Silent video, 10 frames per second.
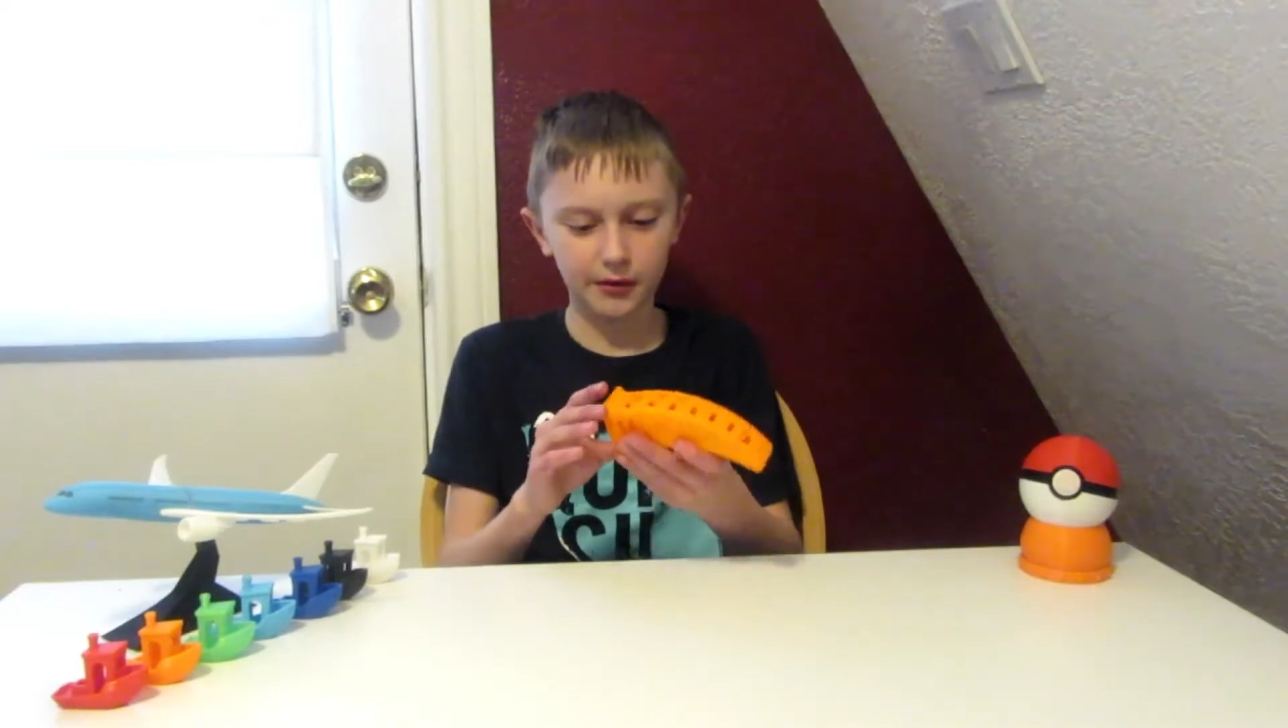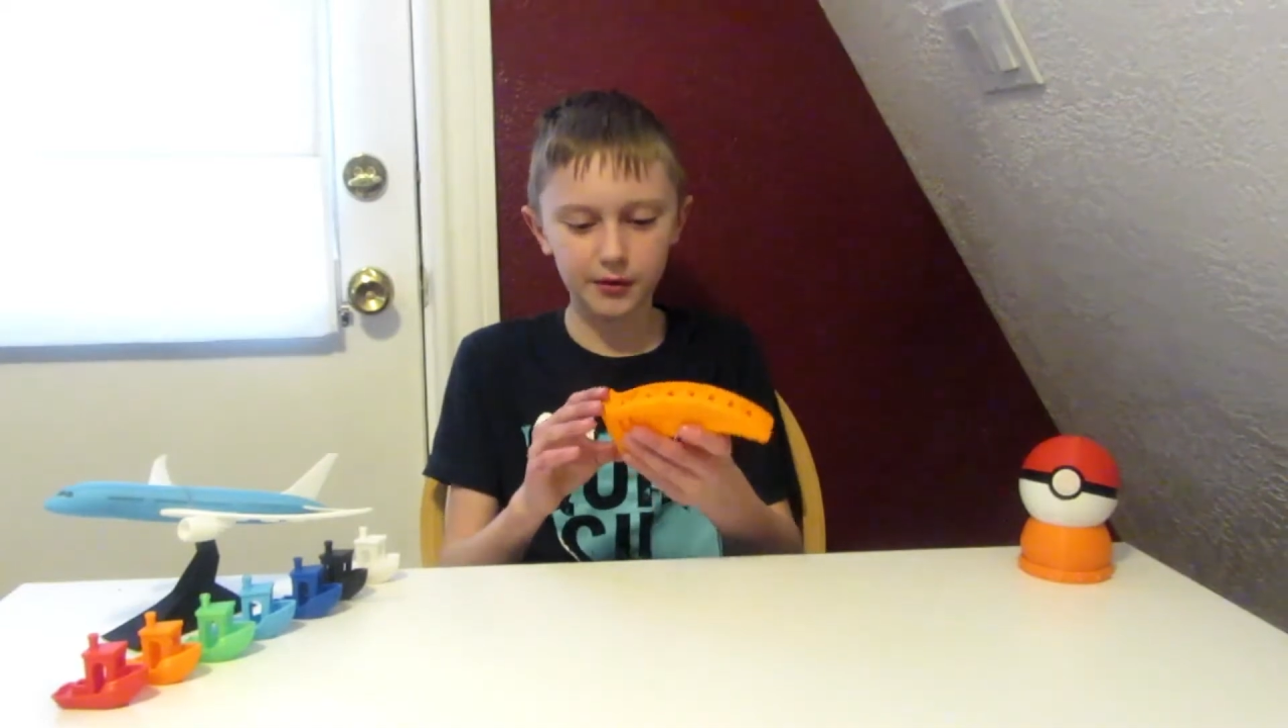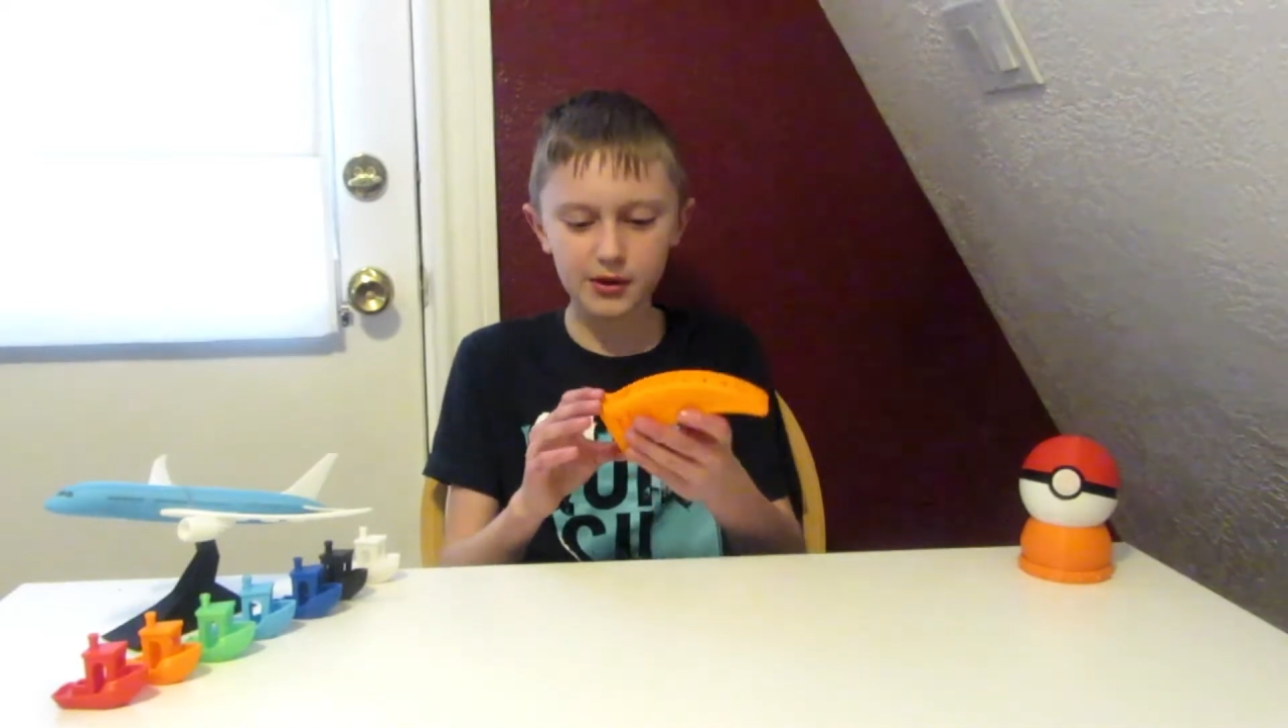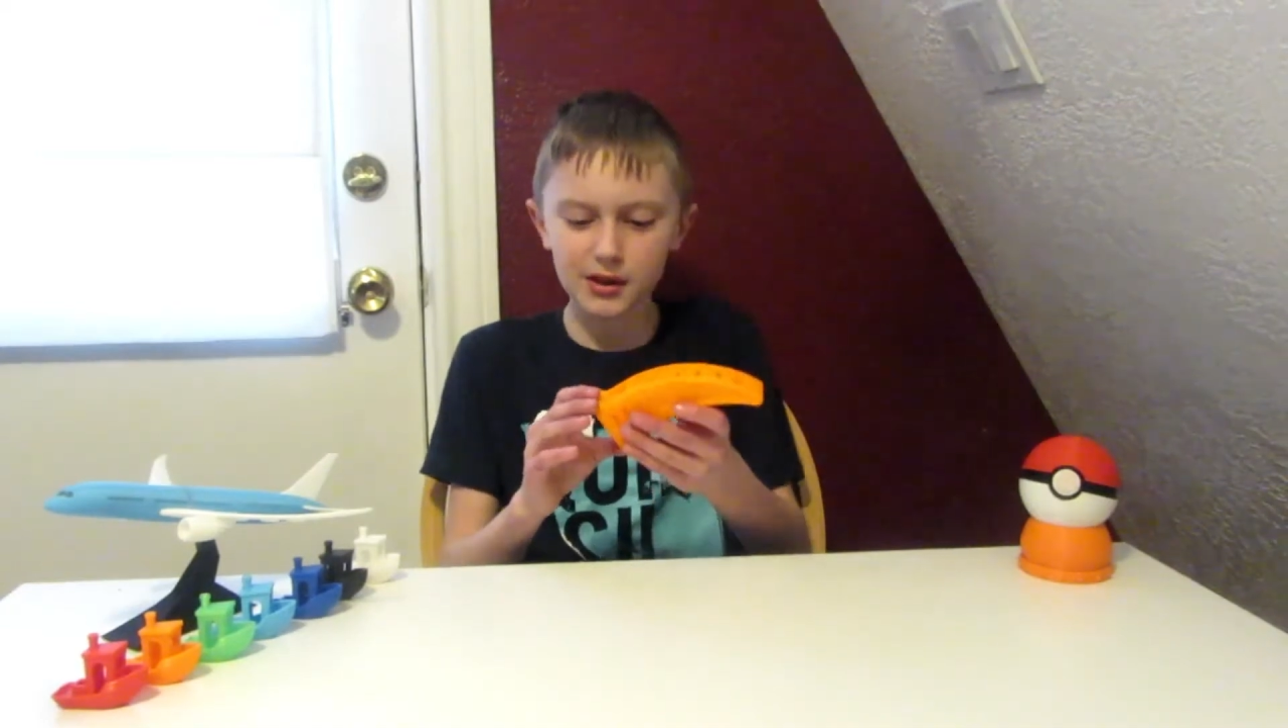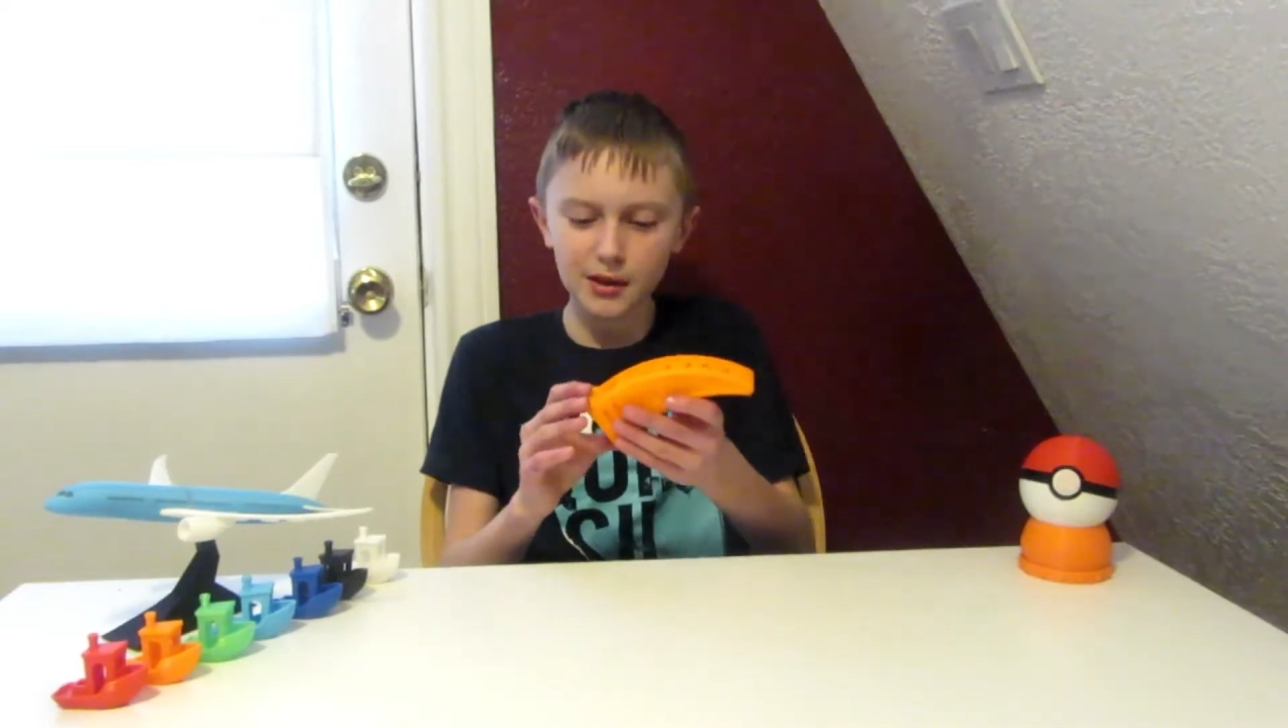13th